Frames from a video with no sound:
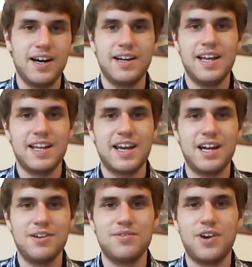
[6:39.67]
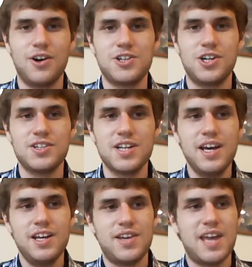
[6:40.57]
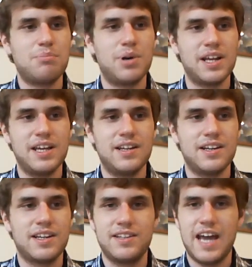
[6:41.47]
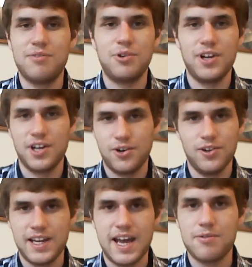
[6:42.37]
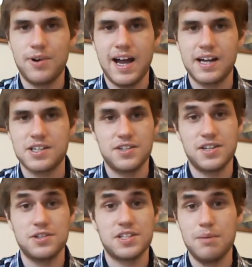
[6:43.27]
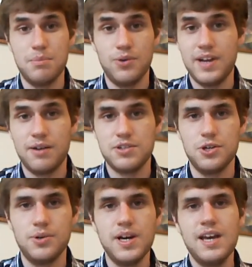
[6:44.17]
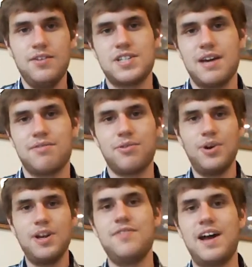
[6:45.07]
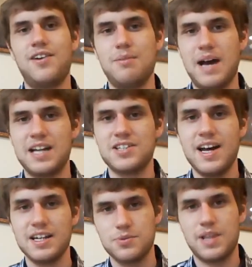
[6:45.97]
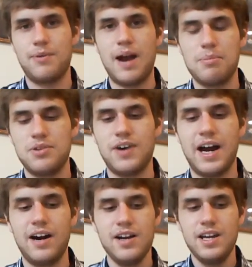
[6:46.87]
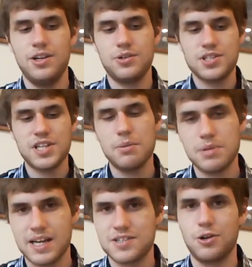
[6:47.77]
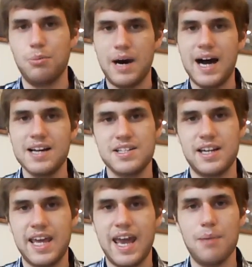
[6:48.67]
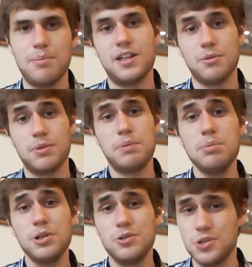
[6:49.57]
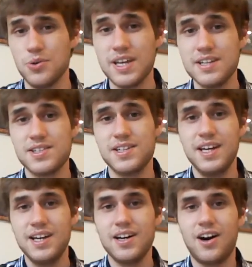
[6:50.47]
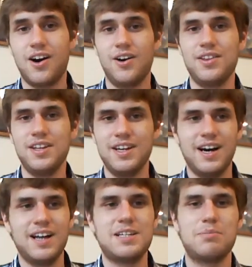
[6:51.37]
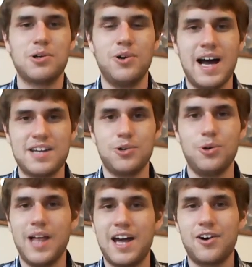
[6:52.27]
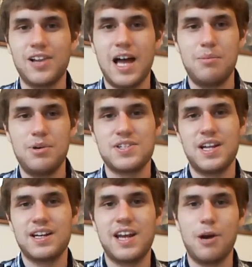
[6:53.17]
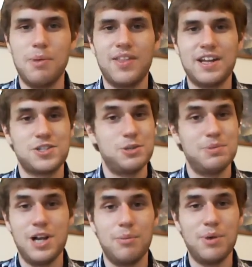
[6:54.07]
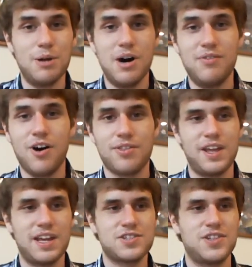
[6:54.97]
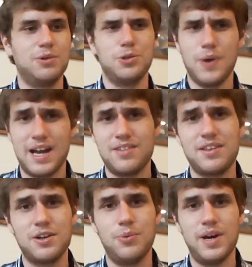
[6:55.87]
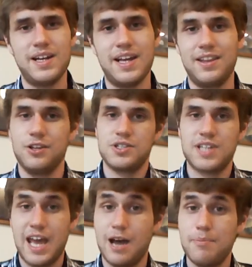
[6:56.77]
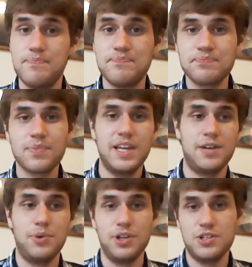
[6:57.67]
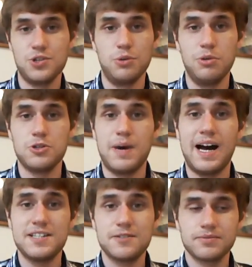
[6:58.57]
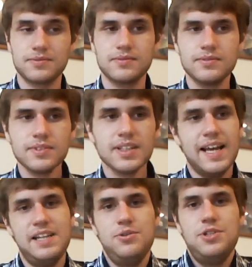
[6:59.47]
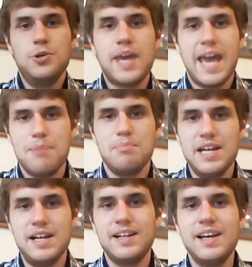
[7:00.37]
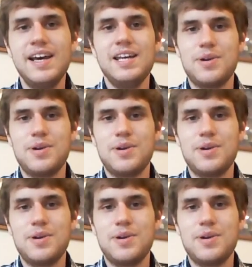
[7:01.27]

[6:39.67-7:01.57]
any kind of archers, you can't bring in cavalry on early cavalry action because they'll just get mowed down too. You just have 3 veteran matchlocks with that rapid fire. You can just set up a nice little box and camp. And the people who do this are the typical asshole ladder climbers that care about that stupid number above all things. So they will do anything to win, and they'll just camp in really suitable spots. And you can't beat it. You